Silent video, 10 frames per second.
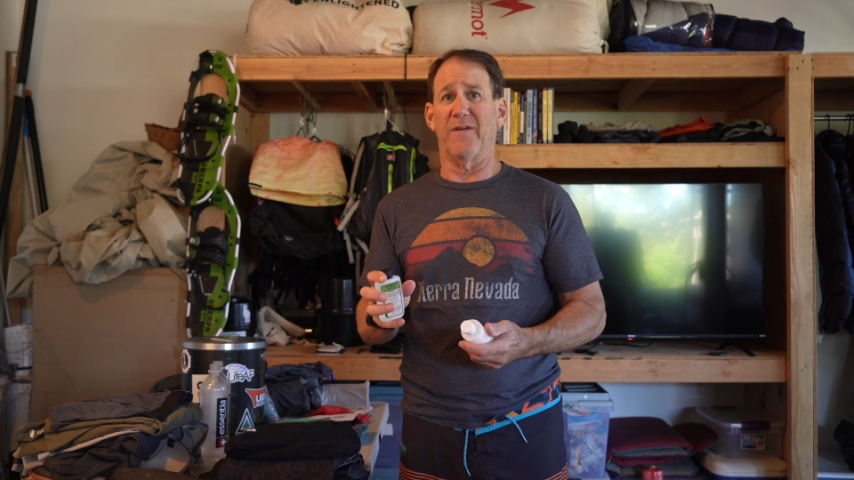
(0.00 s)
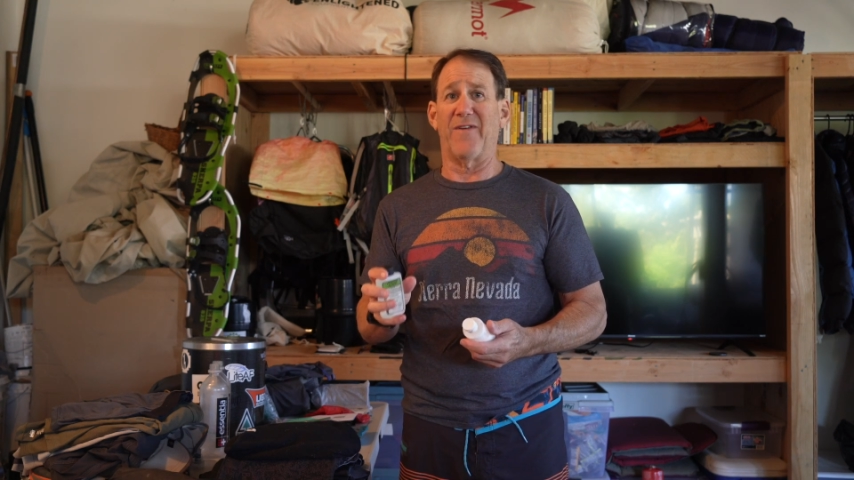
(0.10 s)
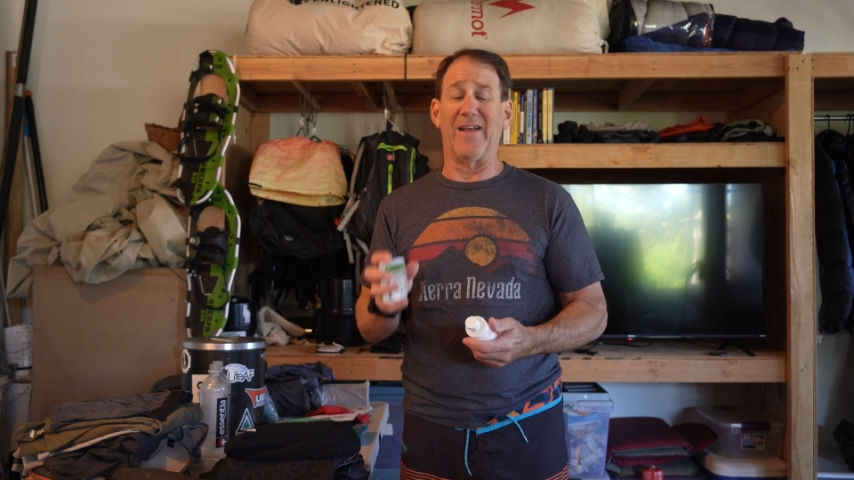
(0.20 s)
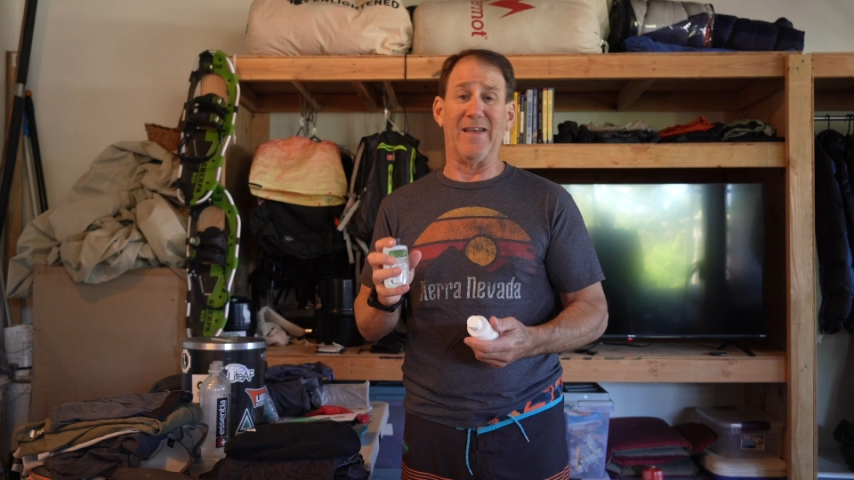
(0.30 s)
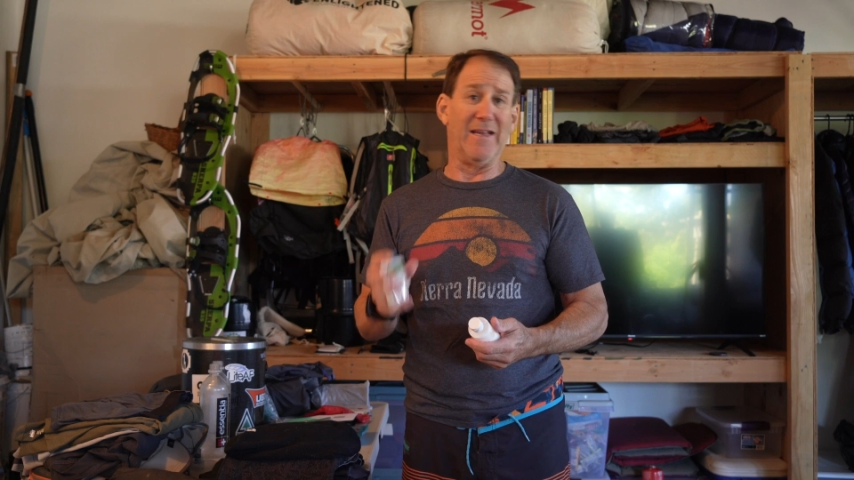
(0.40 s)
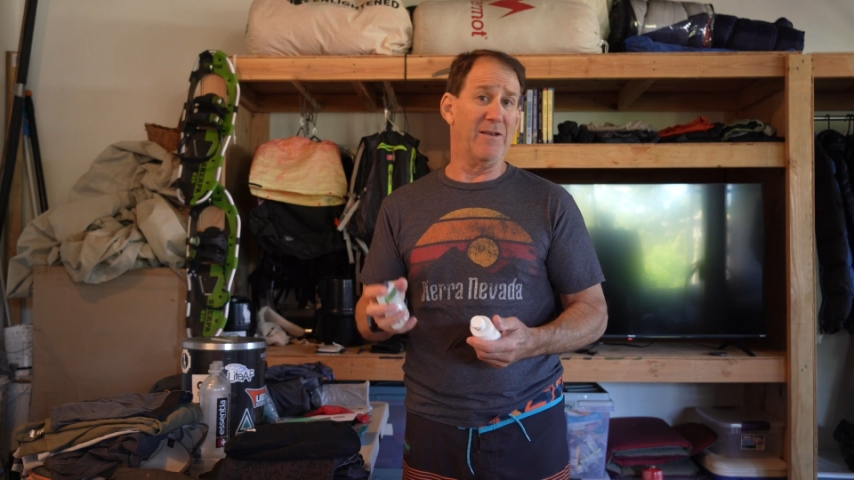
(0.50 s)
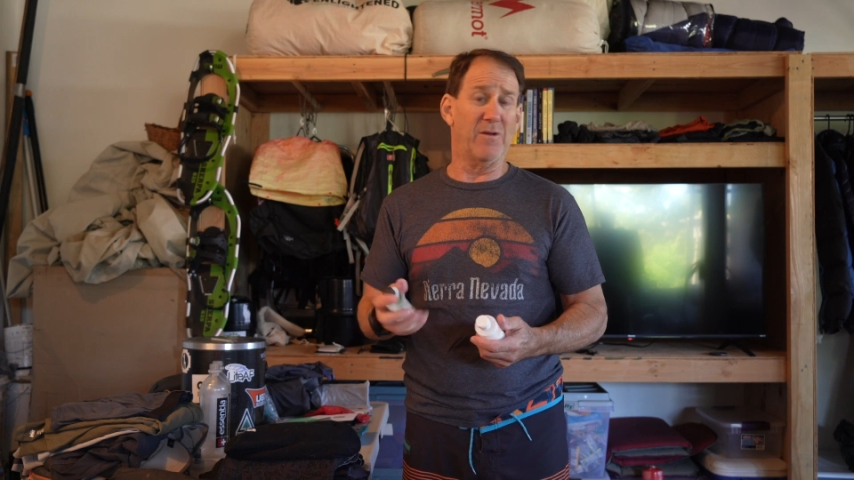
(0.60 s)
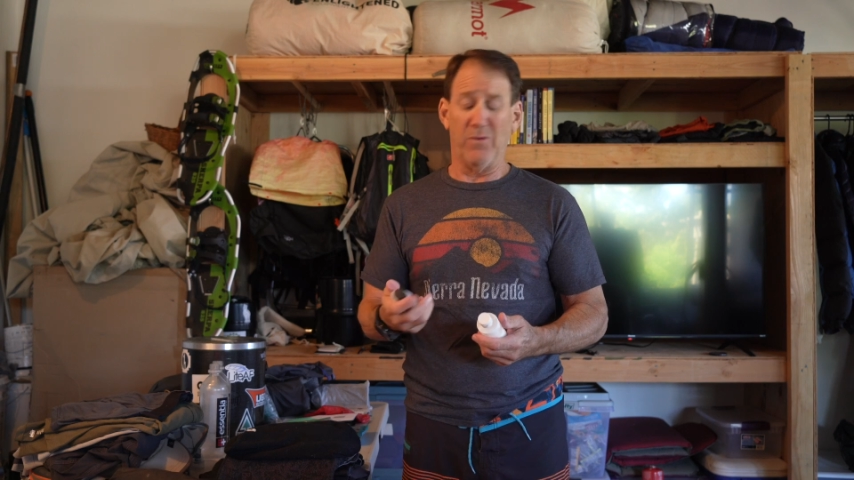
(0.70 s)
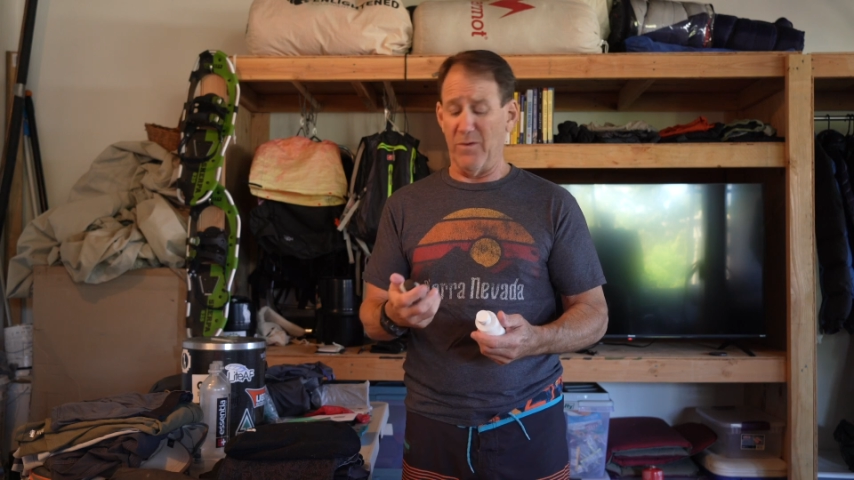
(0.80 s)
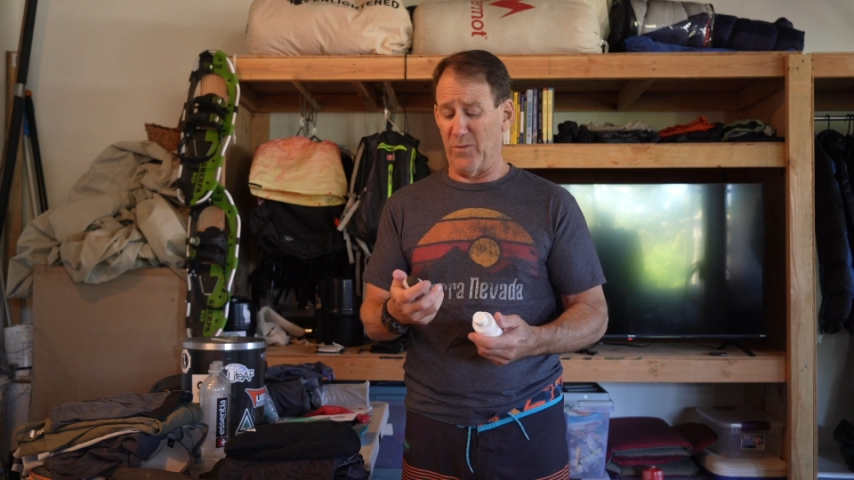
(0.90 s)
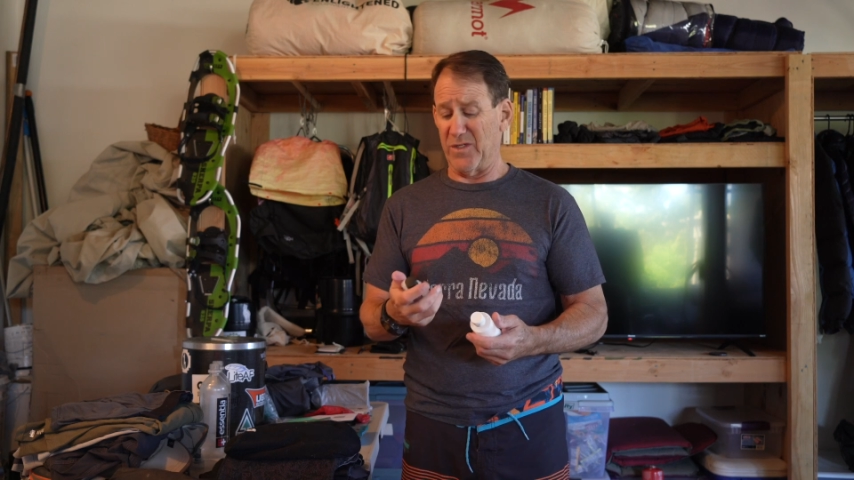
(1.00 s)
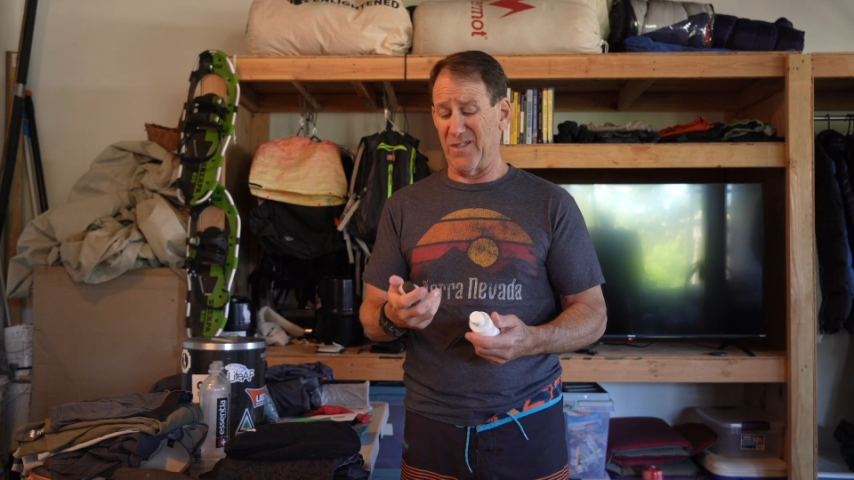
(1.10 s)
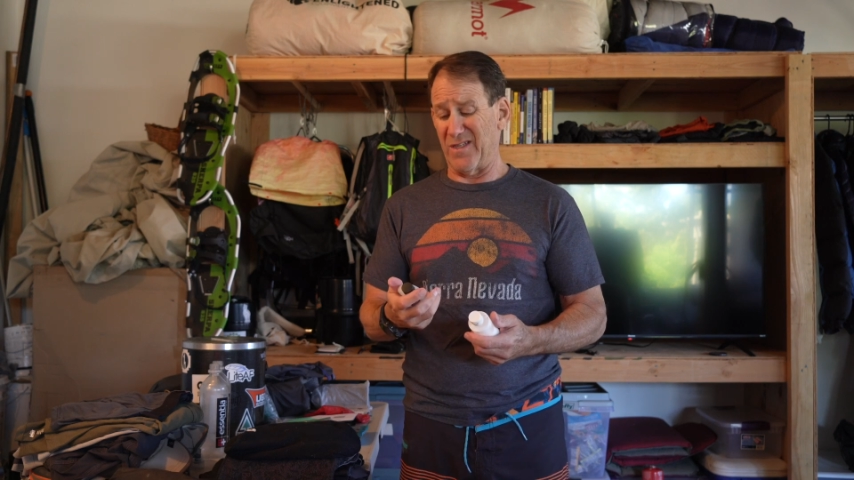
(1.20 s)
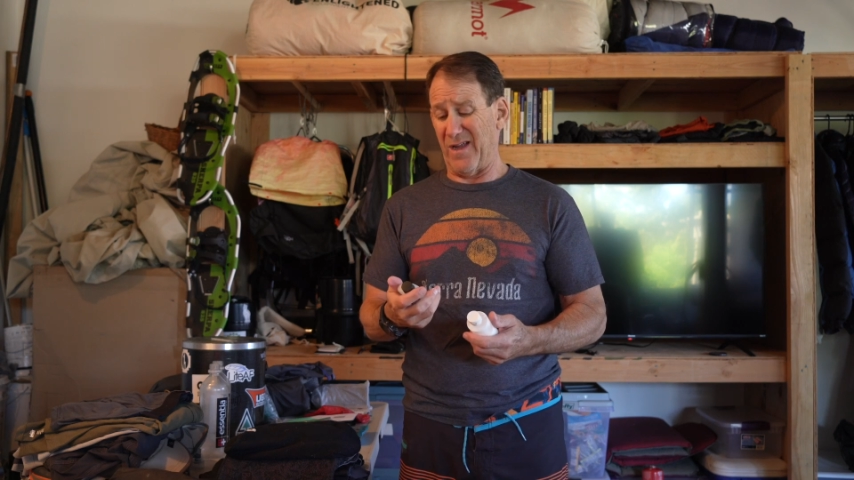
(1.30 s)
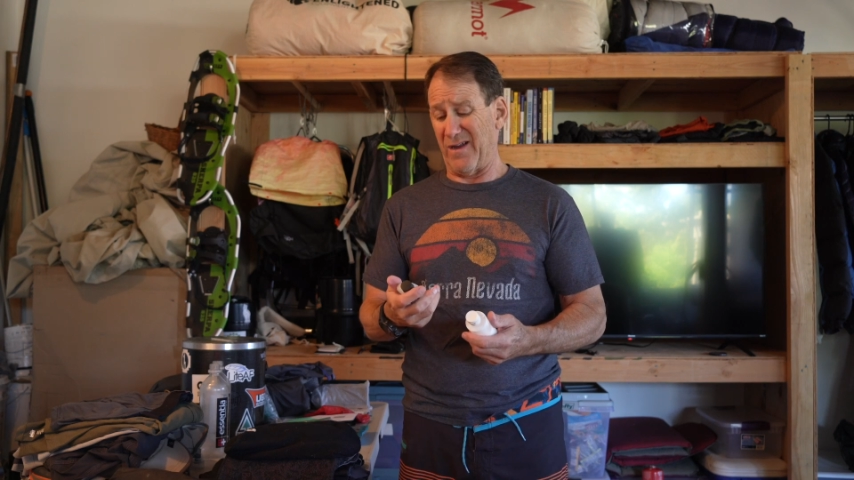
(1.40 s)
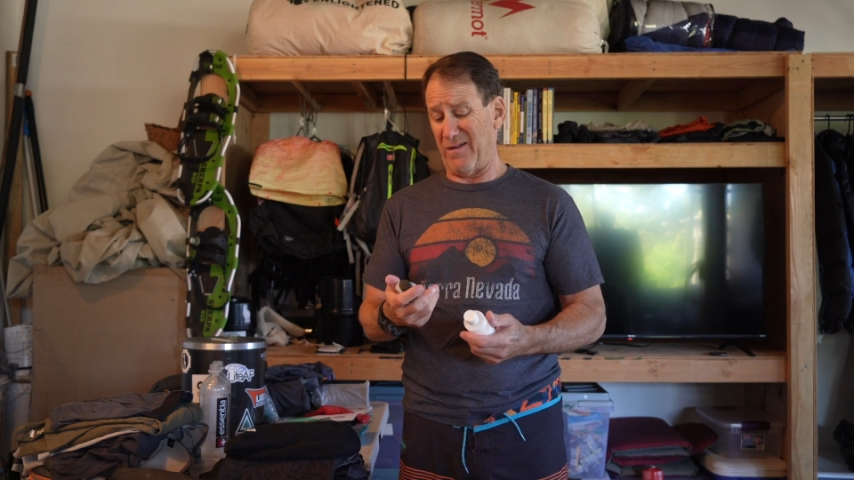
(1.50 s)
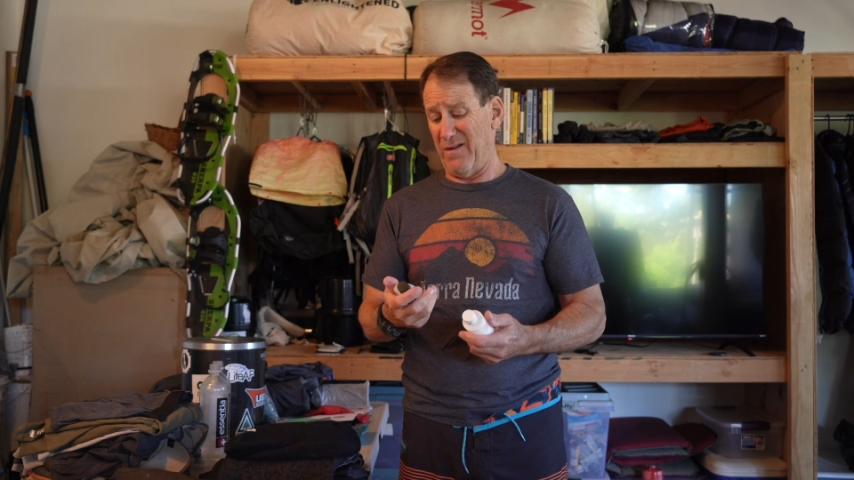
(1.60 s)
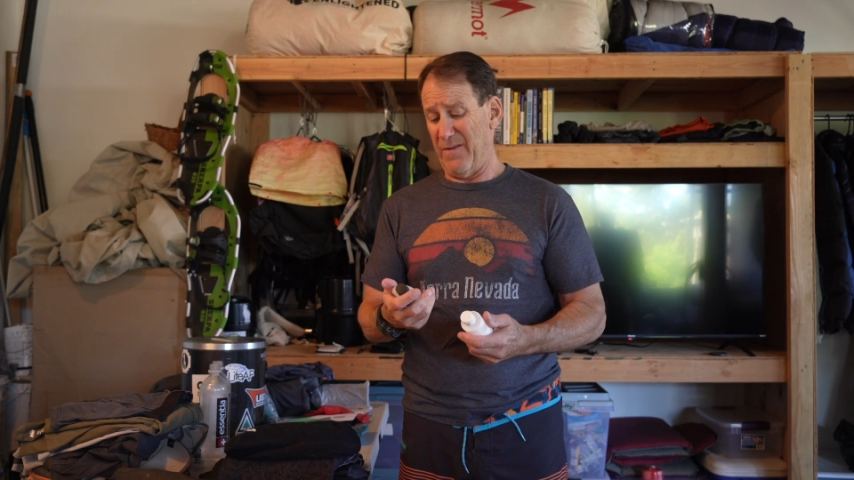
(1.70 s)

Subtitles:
if I need to, which is like,